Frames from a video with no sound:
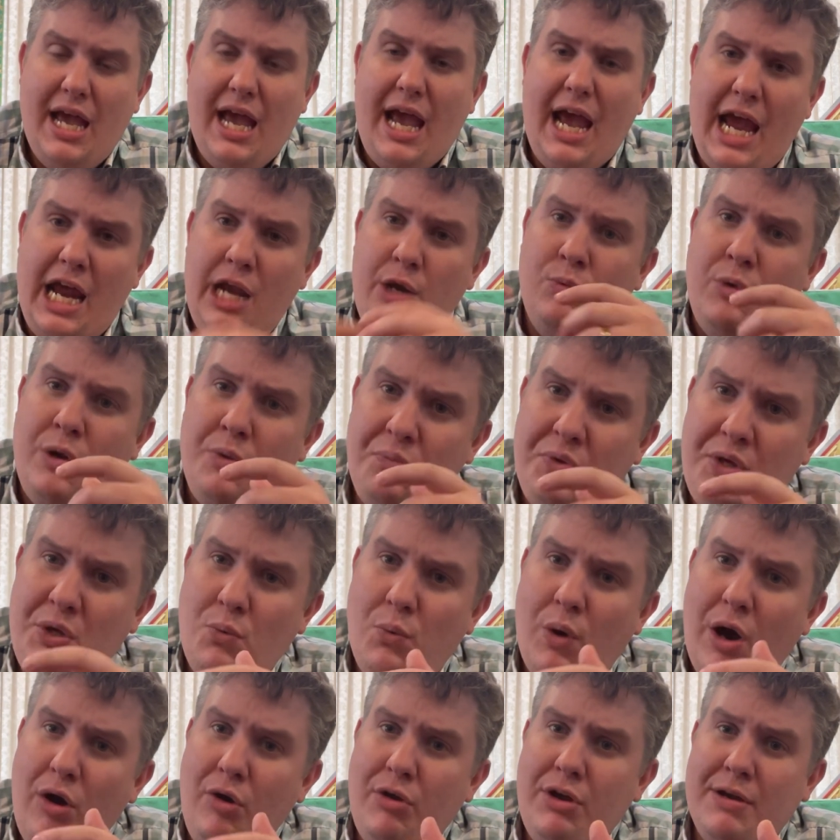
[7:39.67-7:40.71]
And when we
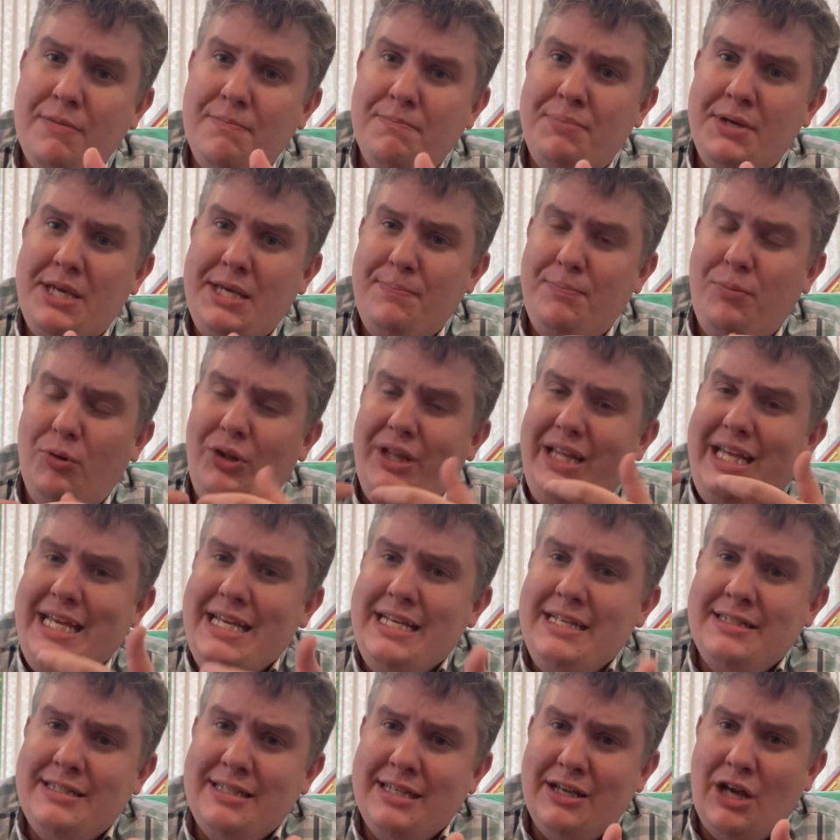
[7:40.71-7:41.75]
welcome people
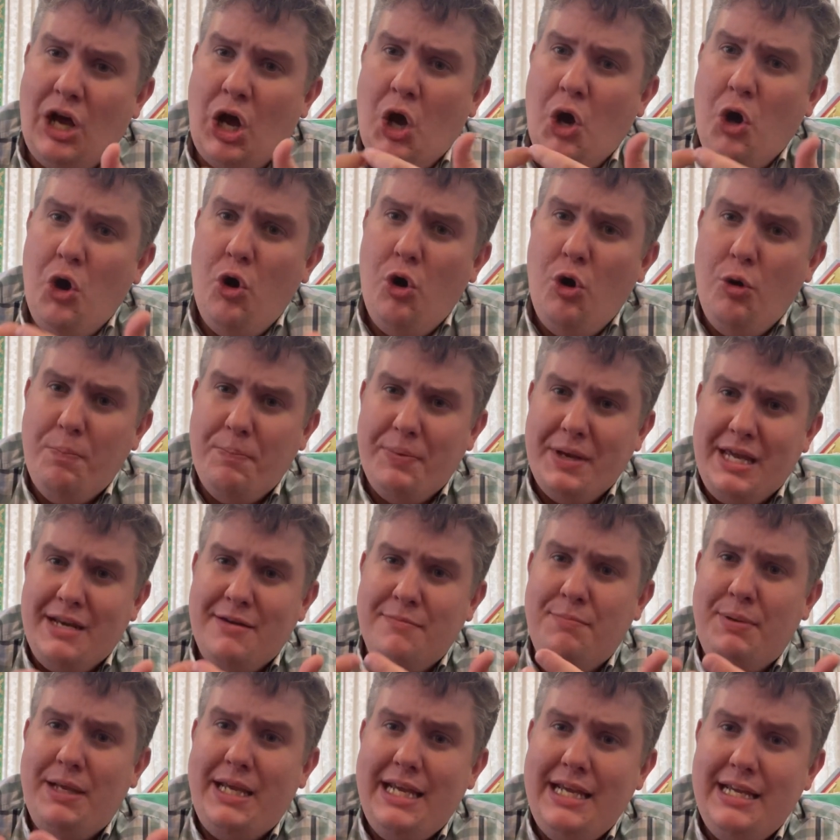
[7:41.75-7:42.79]
into hope
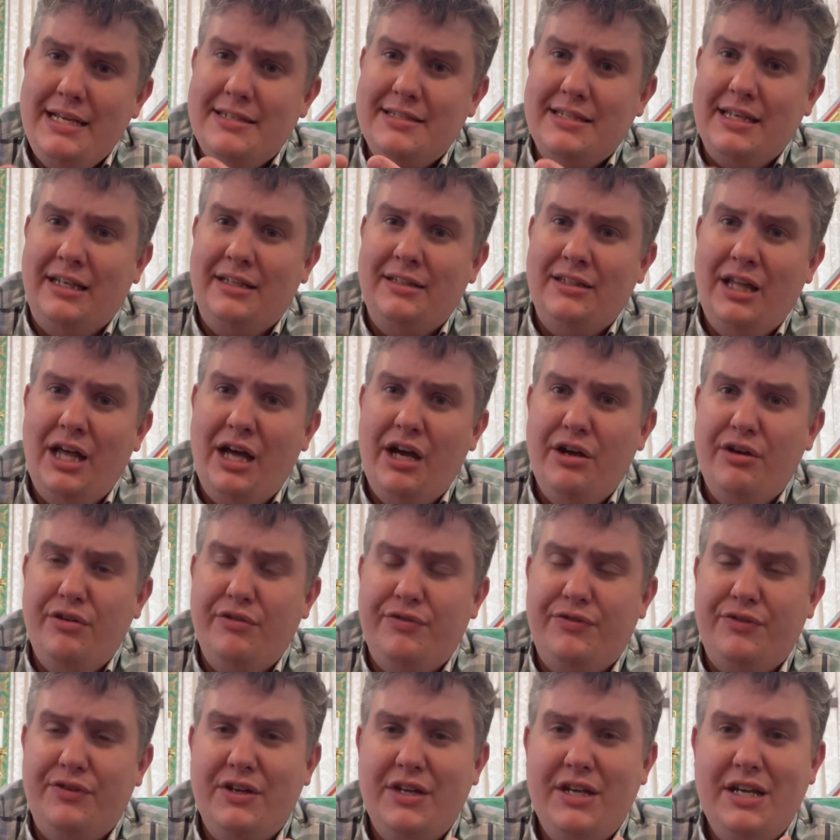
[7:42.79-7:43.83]
and peace and
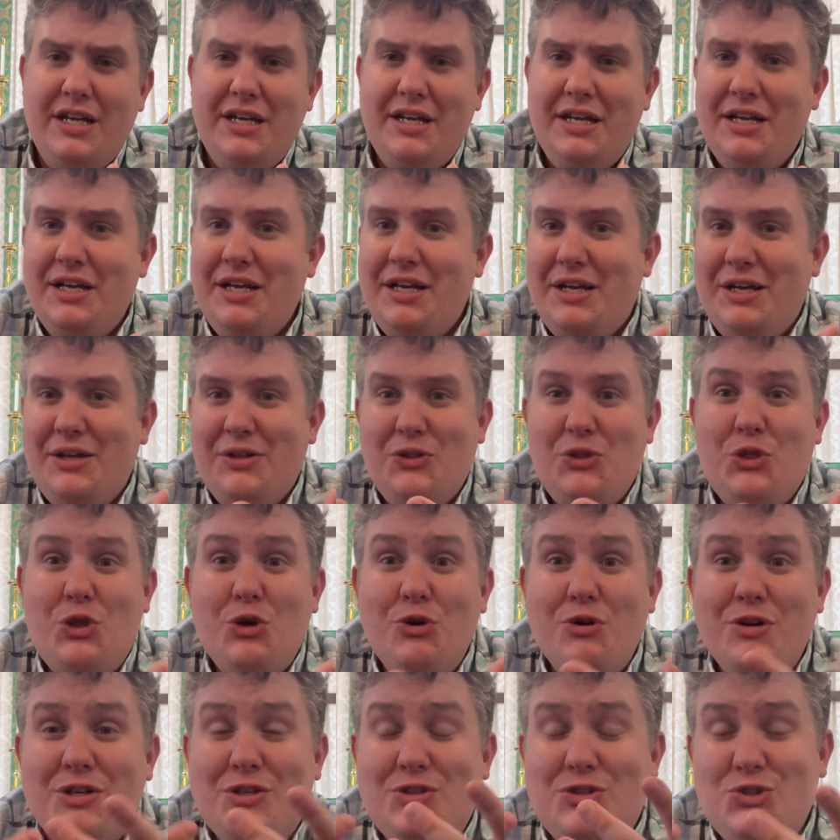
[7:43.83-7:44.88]
love,
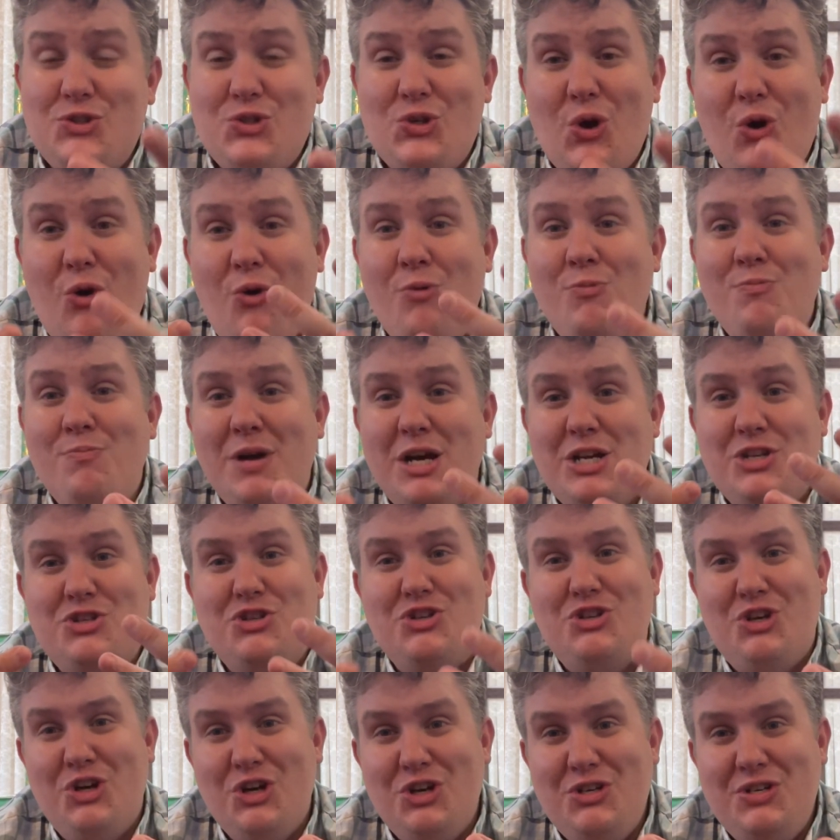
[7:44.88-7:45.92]
there is so
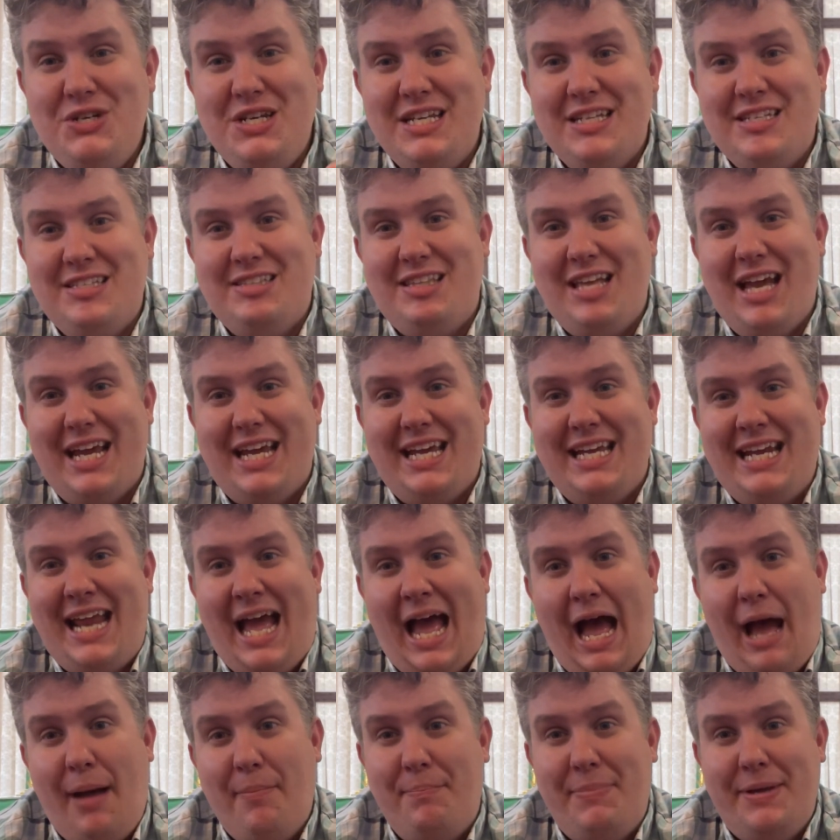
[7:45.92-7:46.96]
much goodness that can
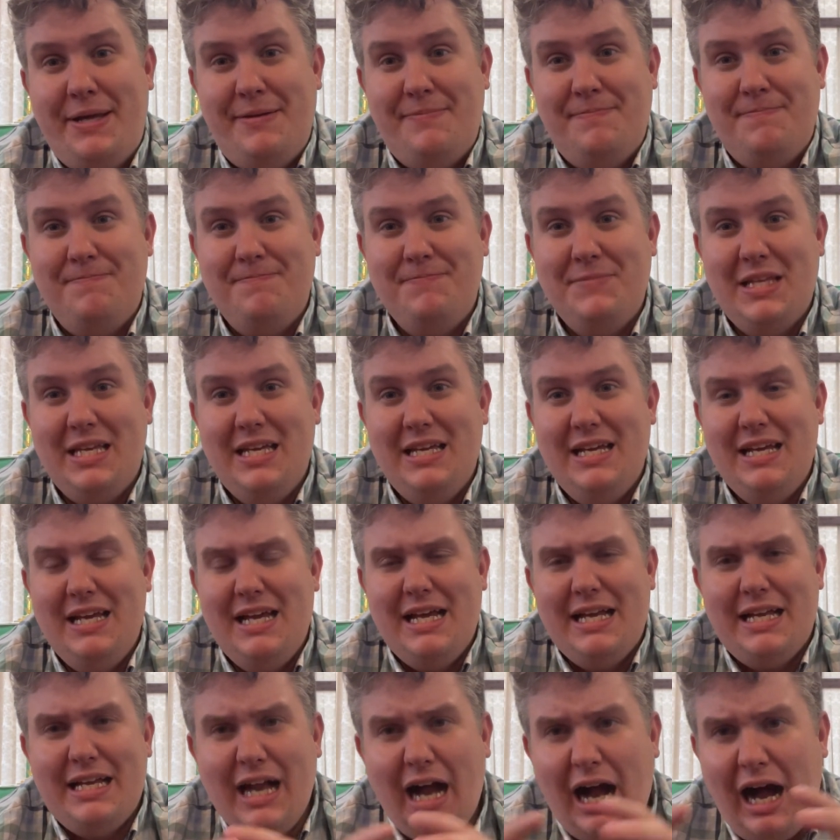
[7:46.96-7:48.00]
happen.
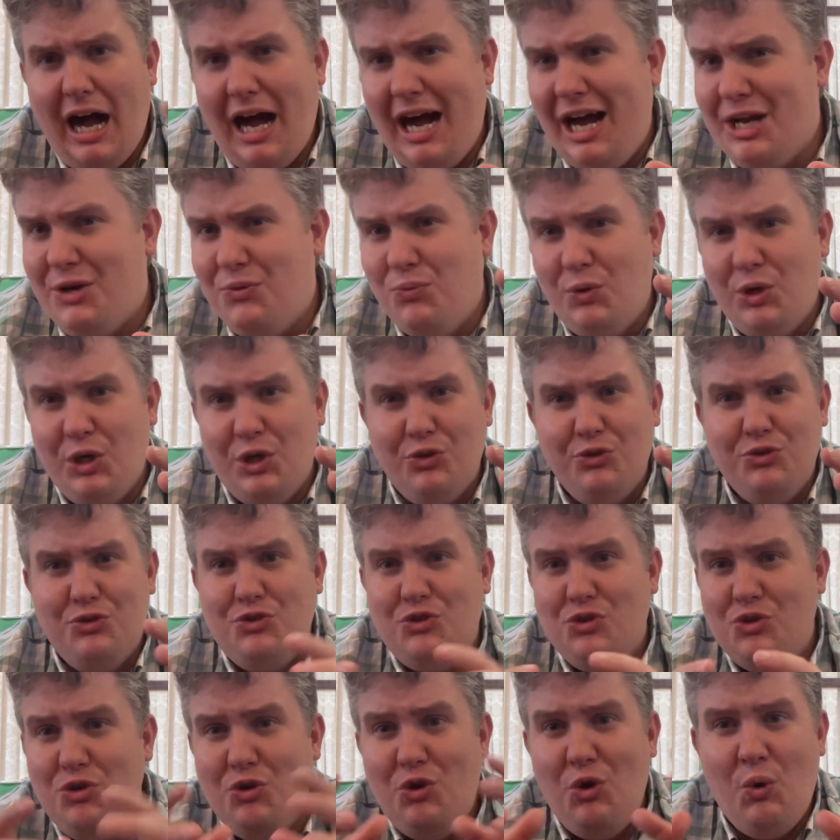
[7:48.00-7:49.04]
God will
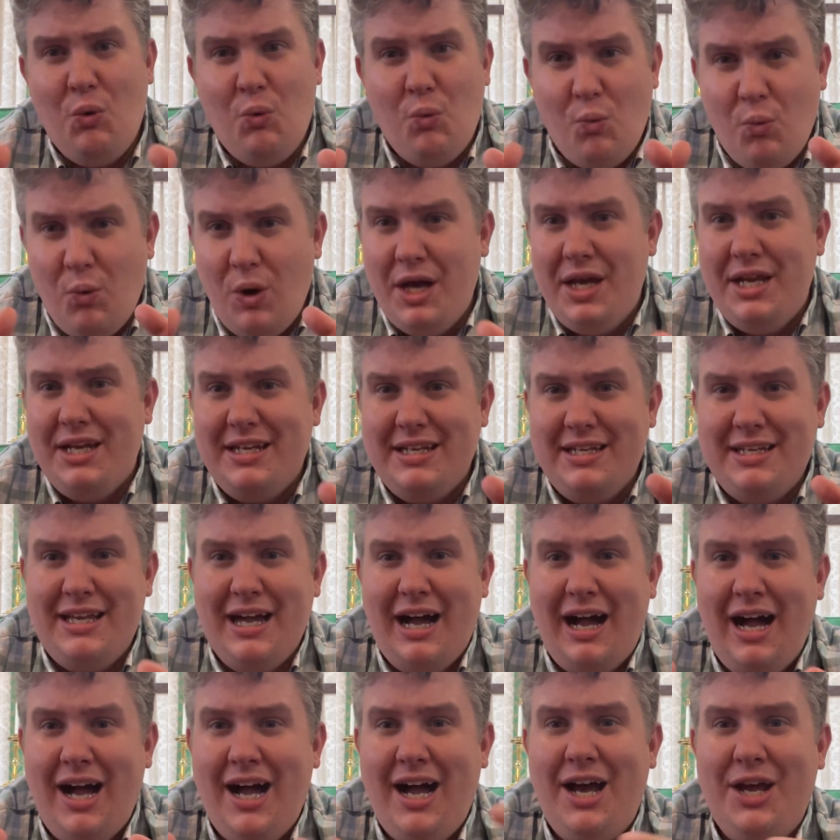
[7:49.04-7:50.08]
do what
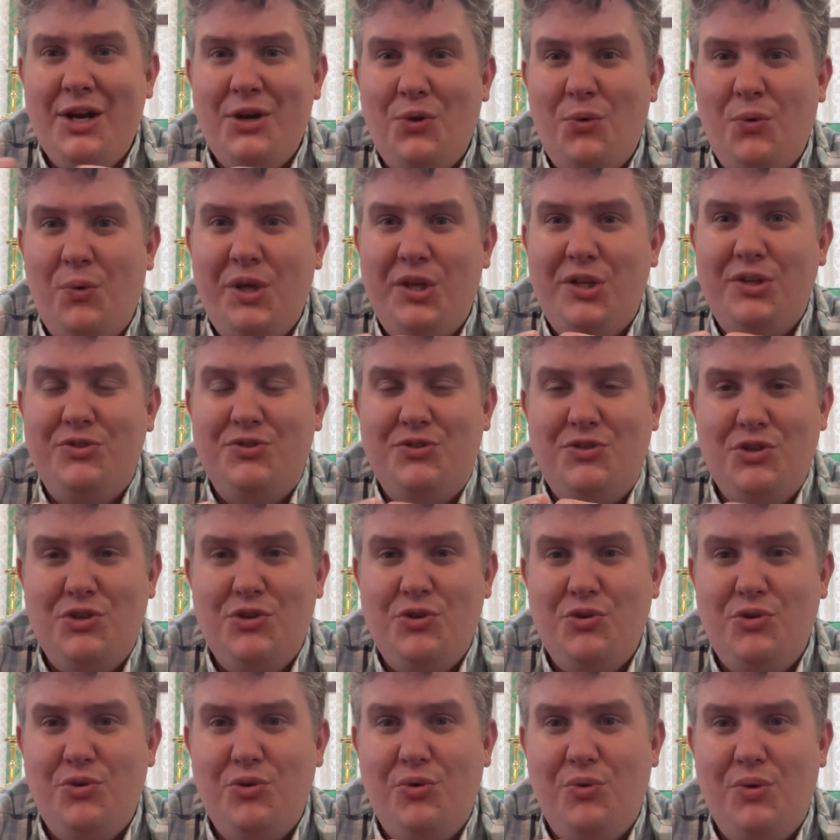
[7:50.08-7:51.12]
God will
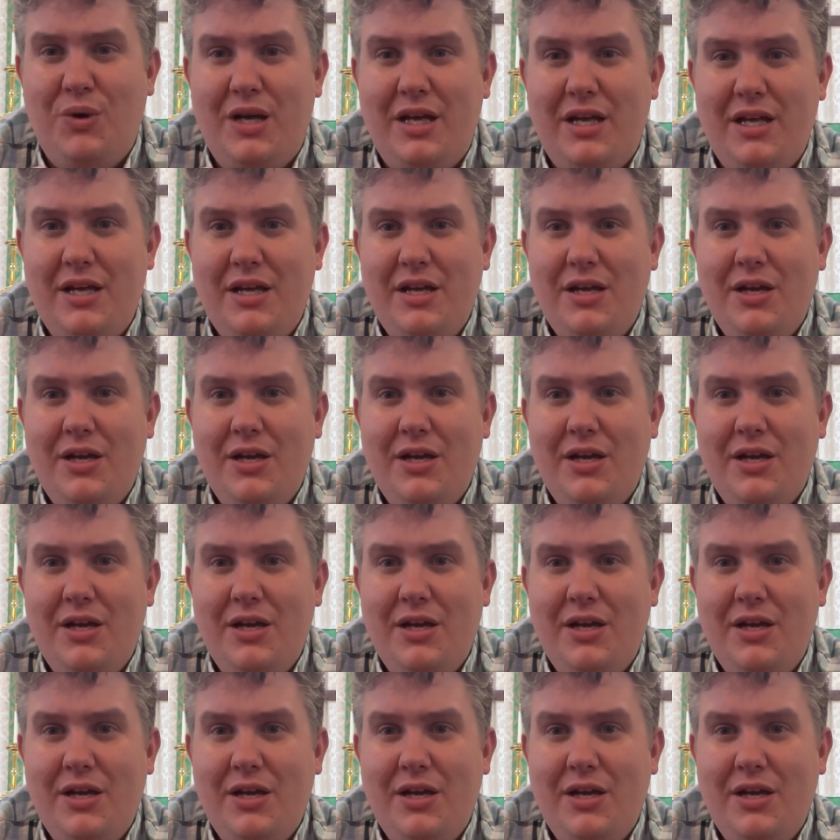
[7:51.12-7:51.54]
do